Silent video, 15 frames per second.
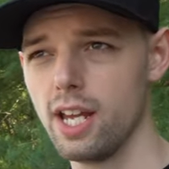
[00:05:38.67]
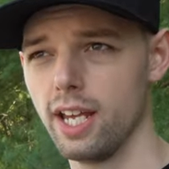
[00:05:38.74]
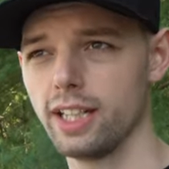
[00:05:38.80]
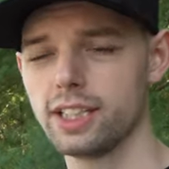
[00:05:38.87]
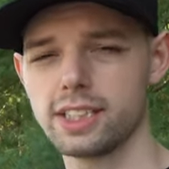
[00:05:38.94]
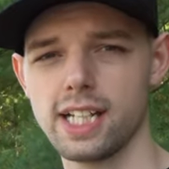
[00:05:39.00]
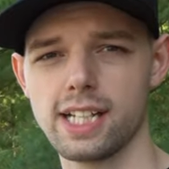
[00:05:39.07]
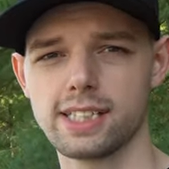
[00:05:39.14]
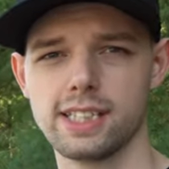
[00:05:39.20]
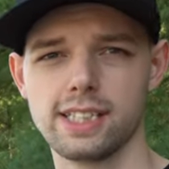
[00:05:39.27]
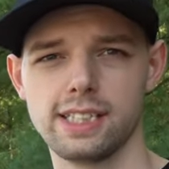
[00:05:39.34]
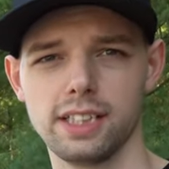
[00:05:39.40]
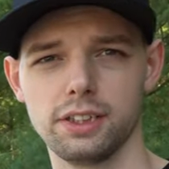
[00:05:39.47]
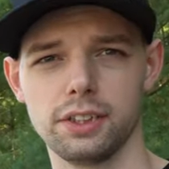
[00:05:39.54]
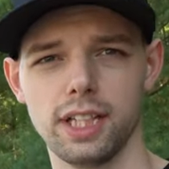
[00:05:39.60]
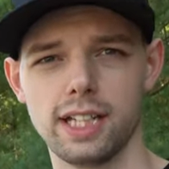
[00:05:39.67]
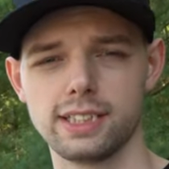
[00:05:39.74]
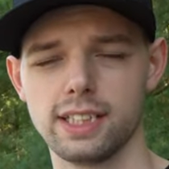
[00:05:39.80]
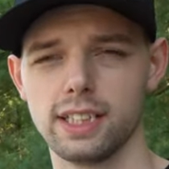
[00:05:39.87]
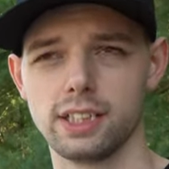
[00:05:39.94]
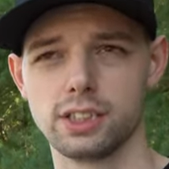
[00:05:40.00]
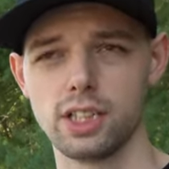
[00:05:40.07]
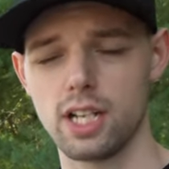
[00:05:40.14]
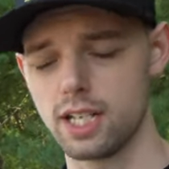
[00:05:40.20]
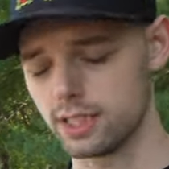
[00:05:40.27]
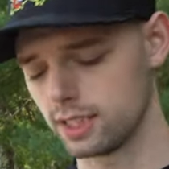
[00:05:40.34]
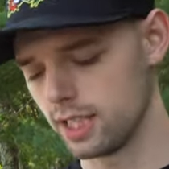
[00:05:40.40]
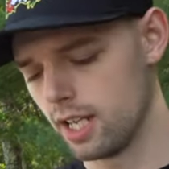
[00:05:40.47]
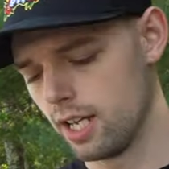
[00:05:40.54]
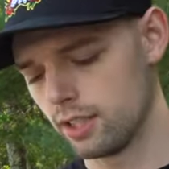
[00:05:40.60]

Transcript: It just has the single exit exhaust.